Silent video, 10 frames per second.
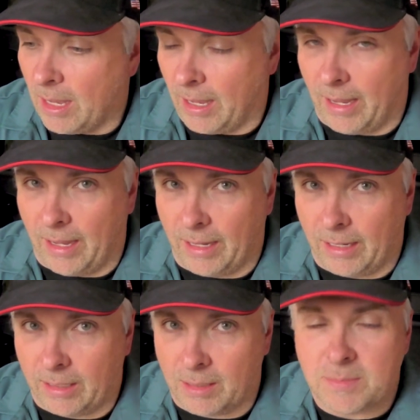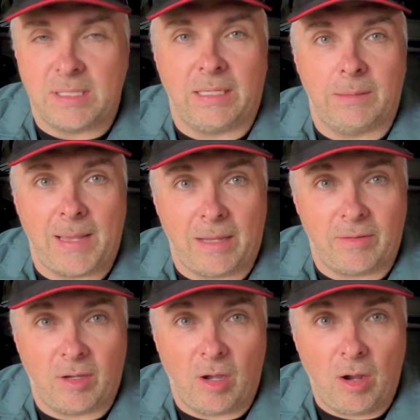And I'm sitting in the back of
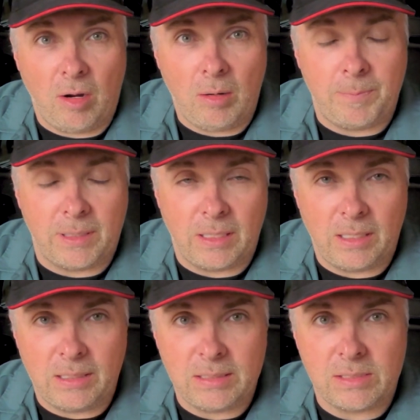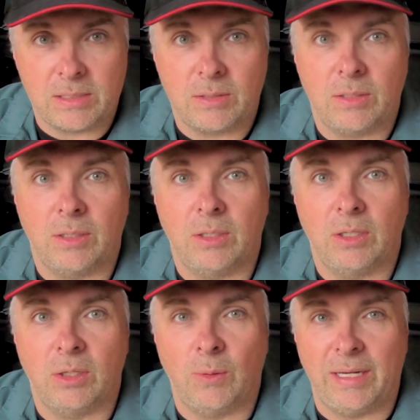the car because
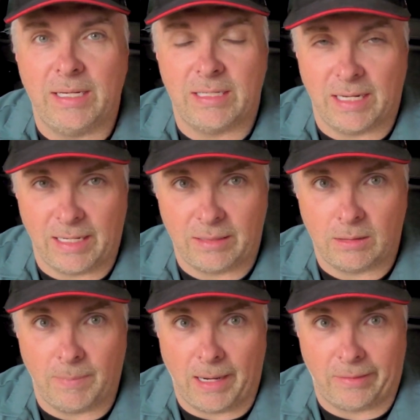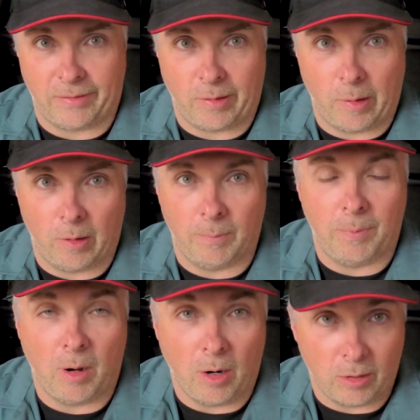we need to take the back of the car
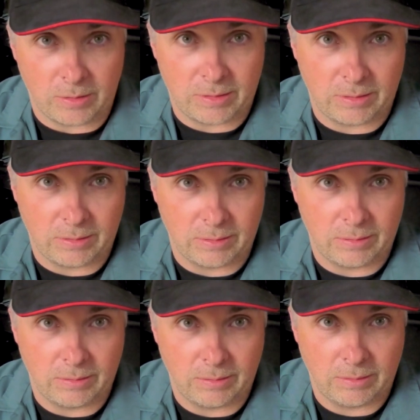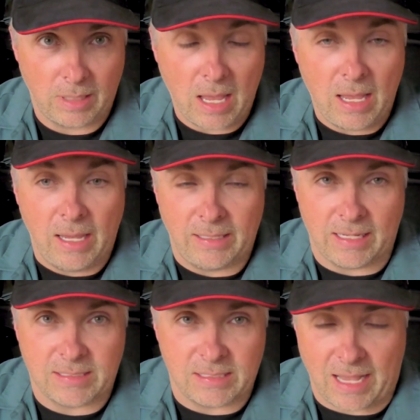apart.
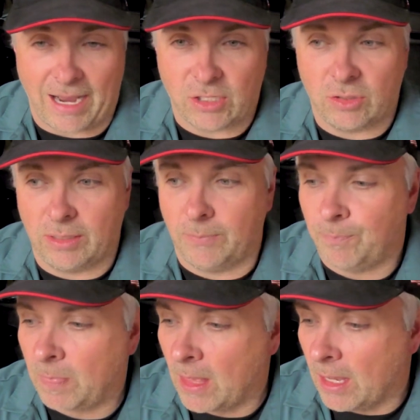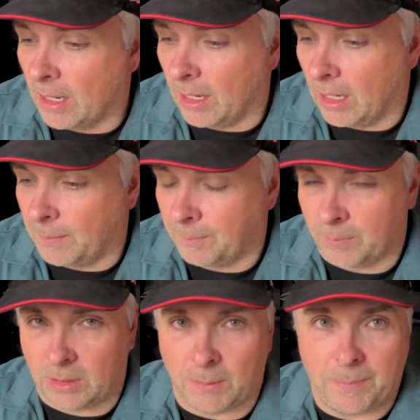Yes, it's actually,
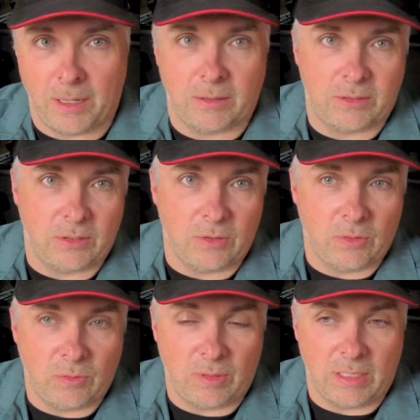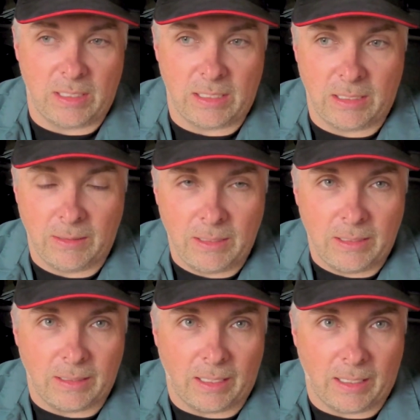compared to the
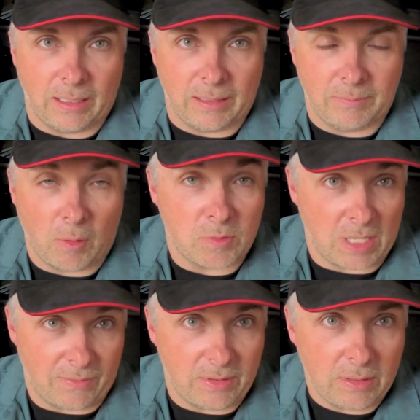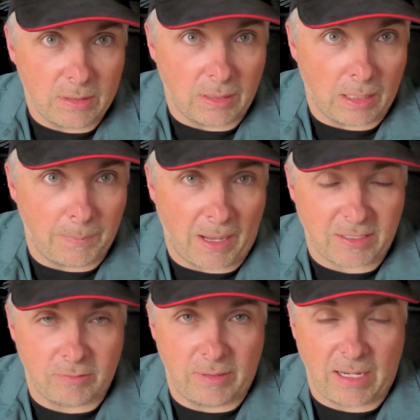07
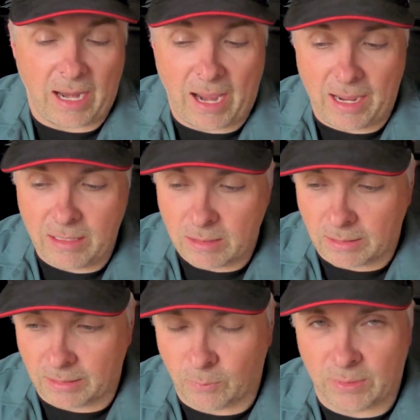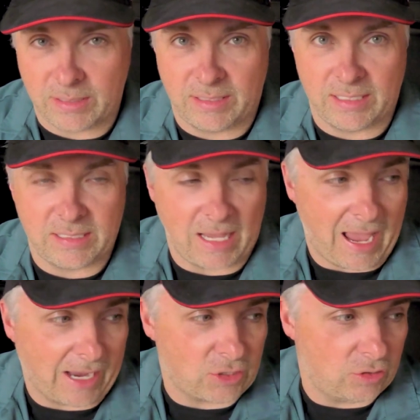X3 that I had, with this
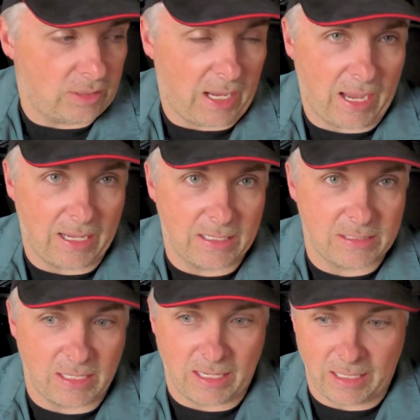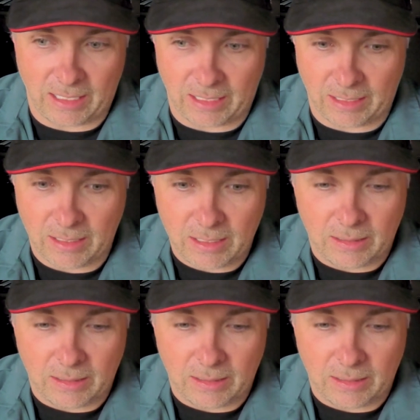actually has a